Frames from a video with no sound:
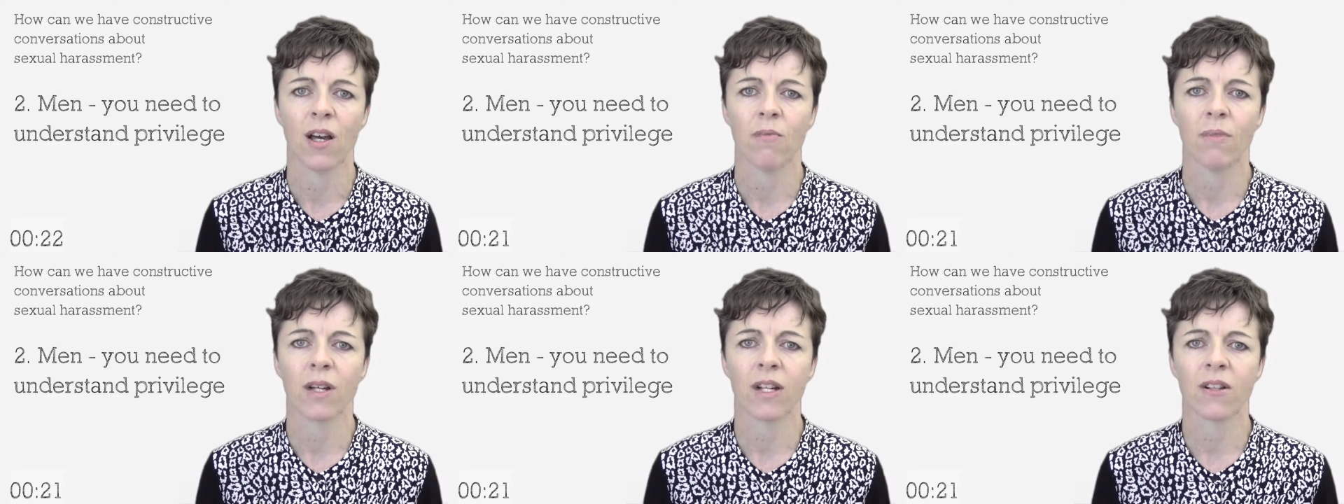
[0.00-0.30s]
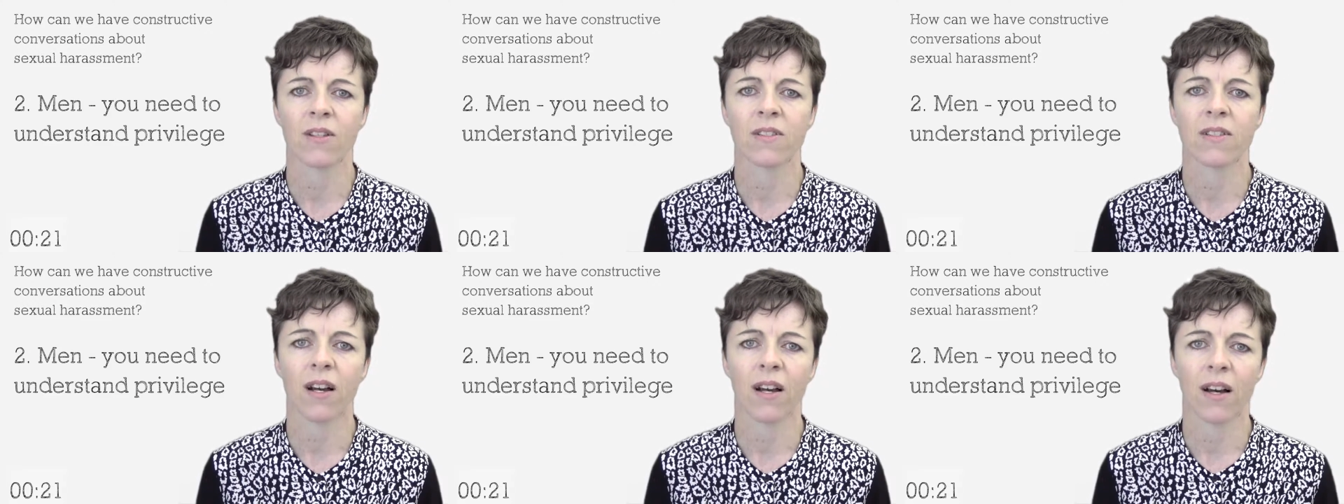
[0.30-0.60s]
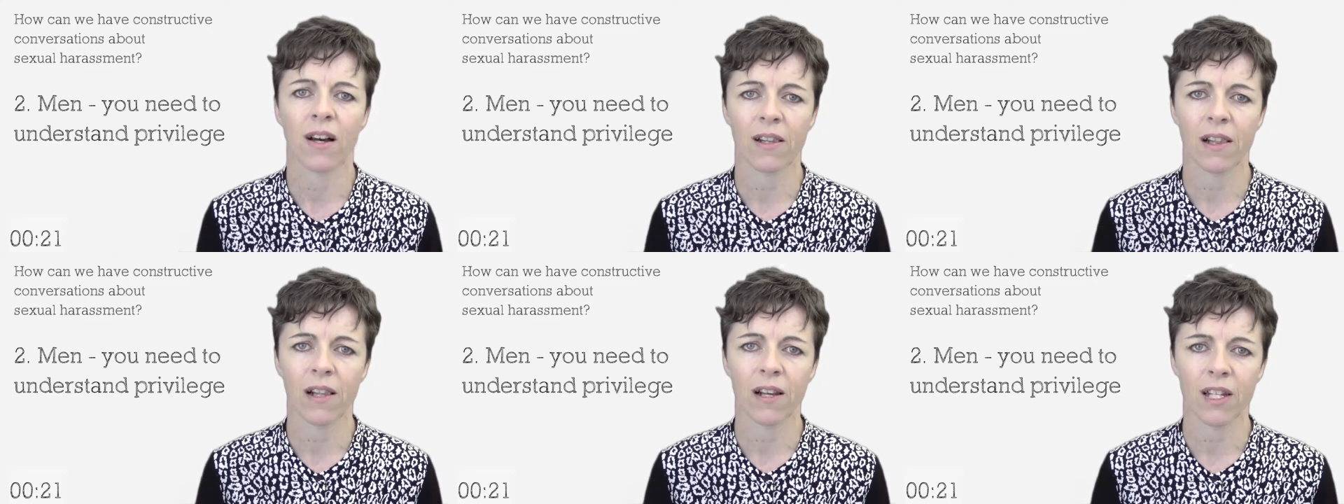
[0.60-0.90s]
because
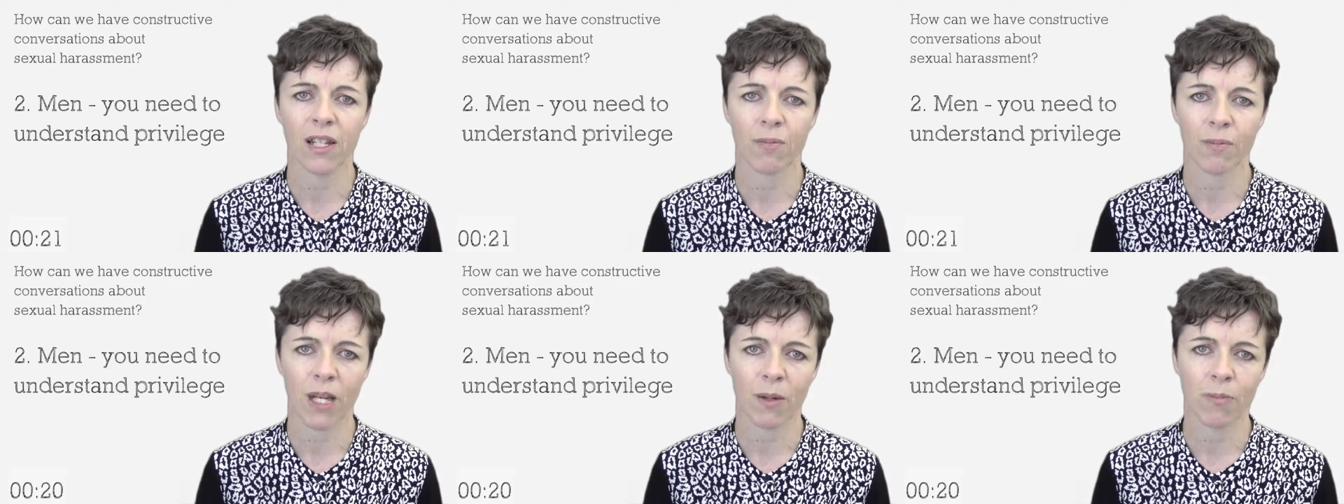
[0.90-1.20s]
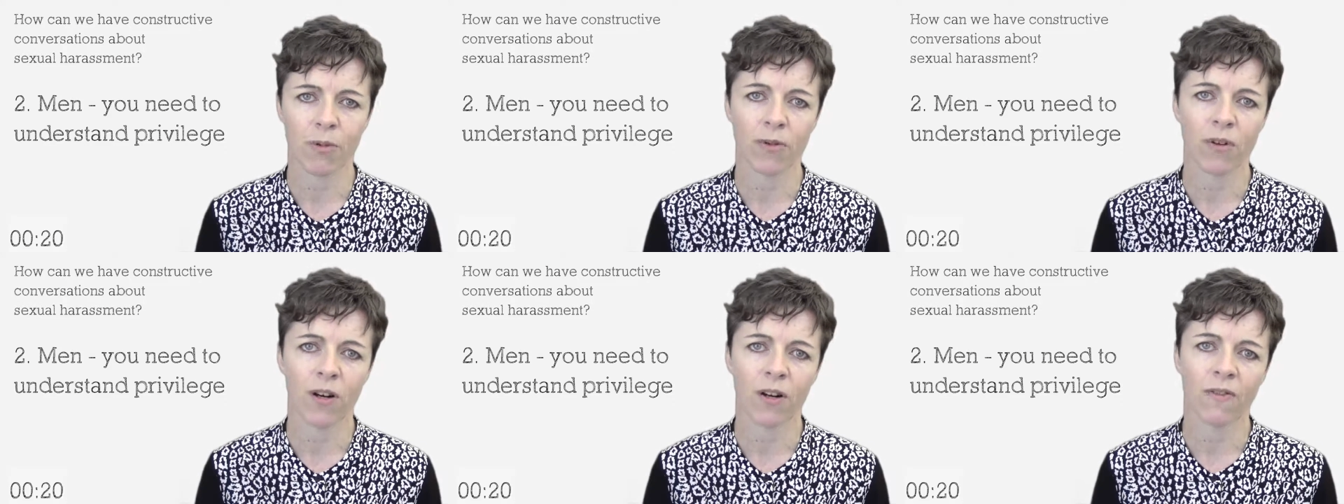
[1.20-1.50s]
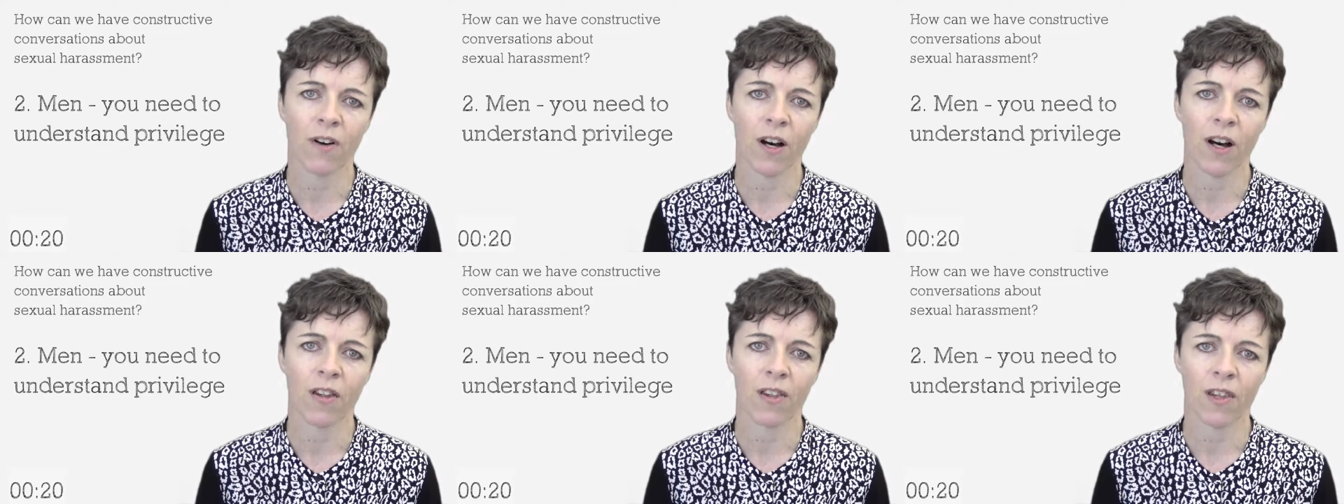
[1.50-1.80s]
unlike people
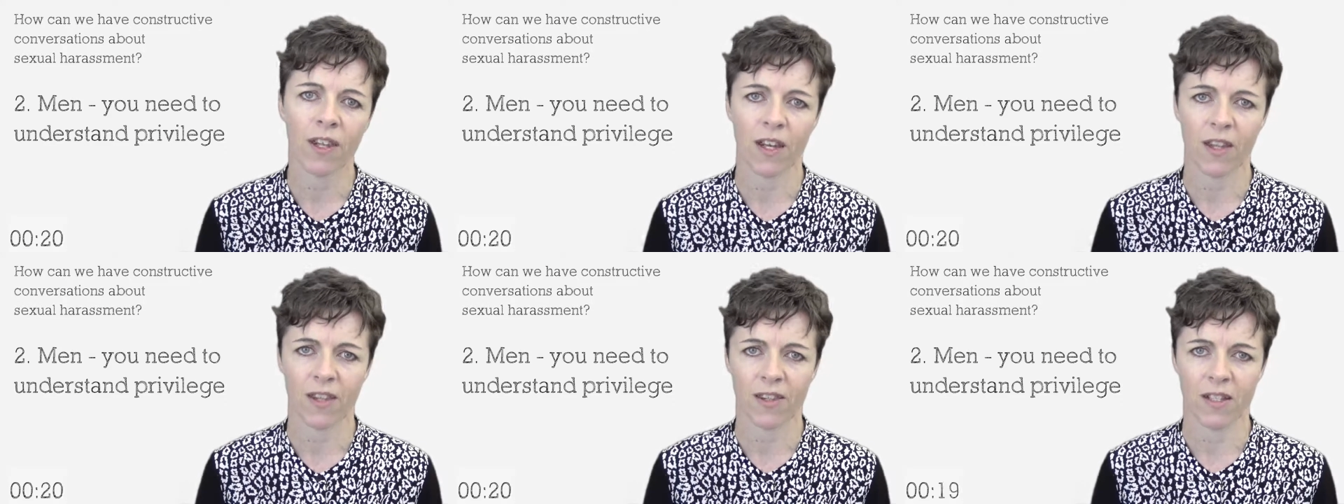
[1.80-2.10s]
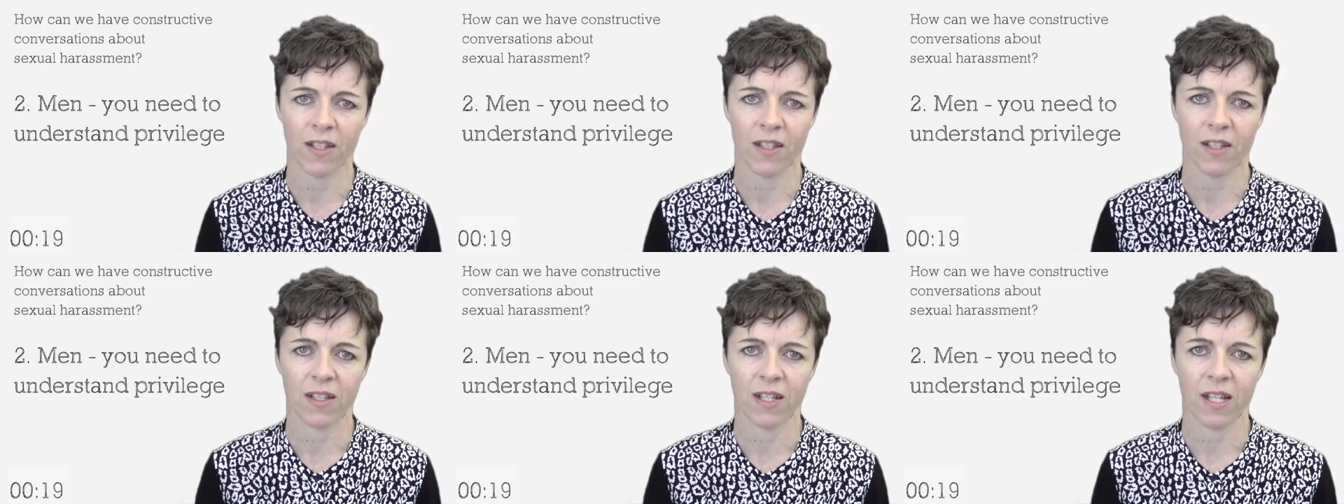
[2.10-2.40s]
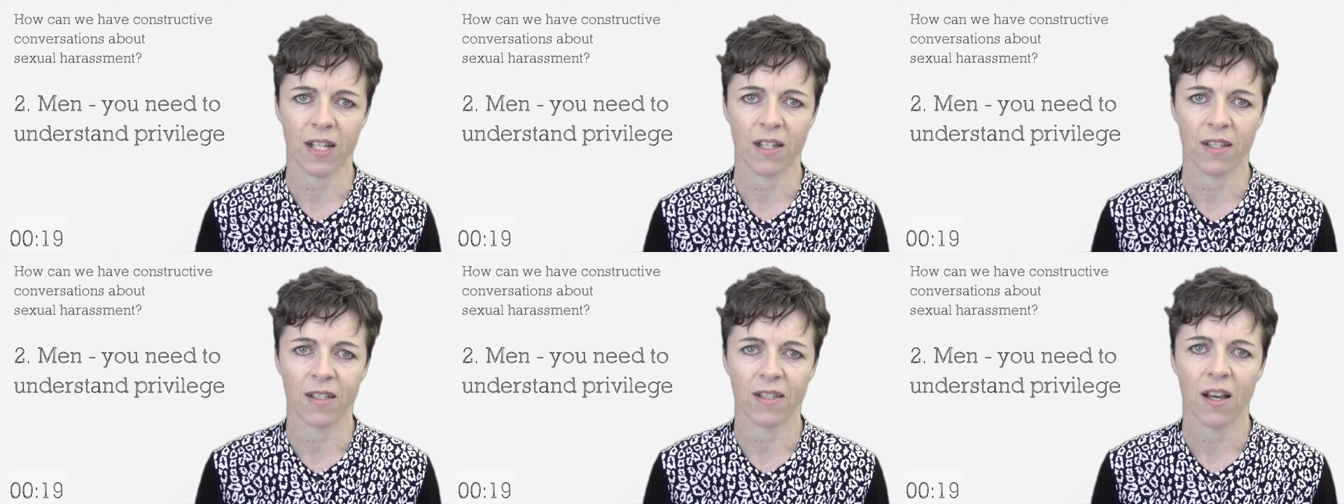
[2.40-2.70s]
of other
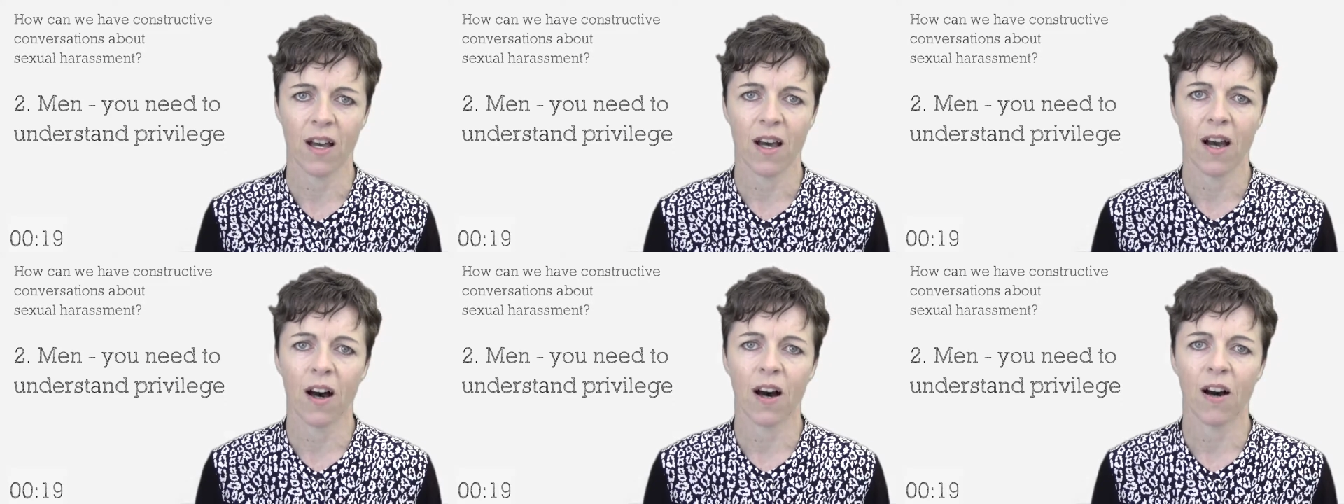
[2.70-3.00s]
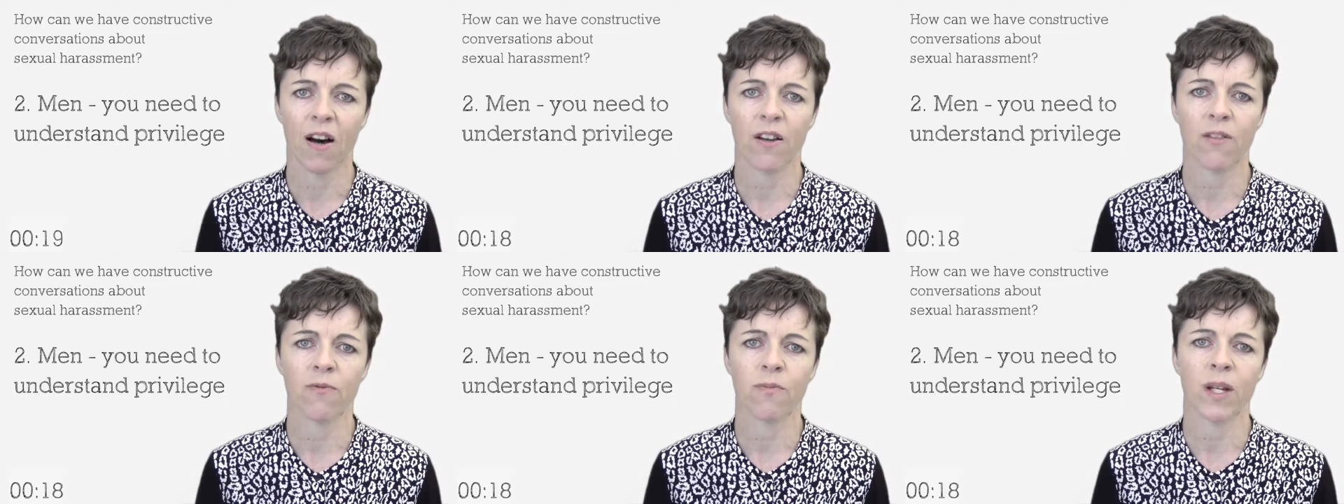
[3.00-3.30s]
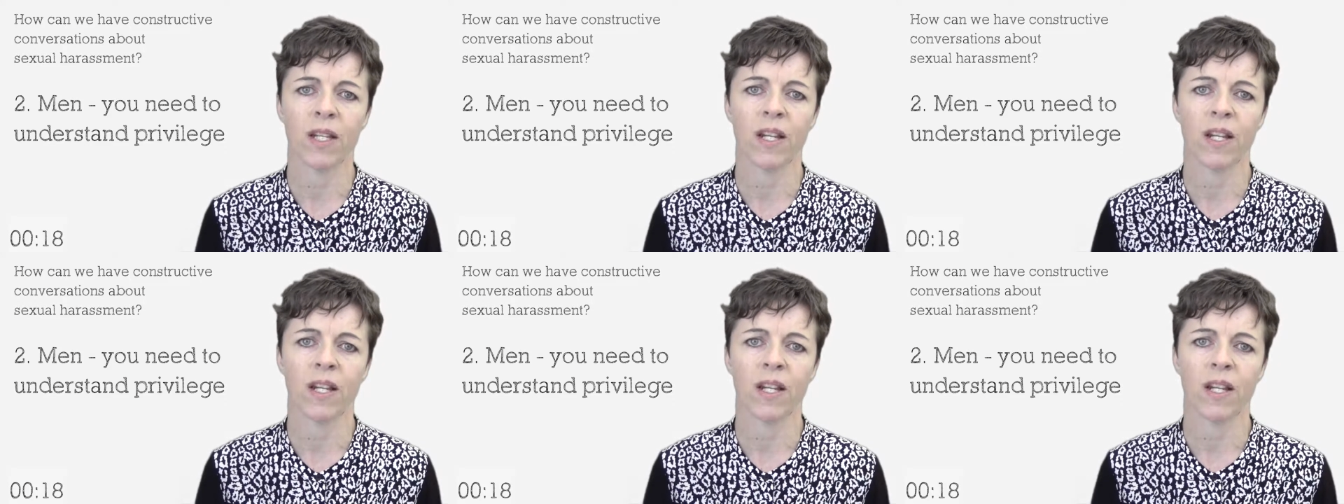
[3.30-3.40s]
ethnicities, I've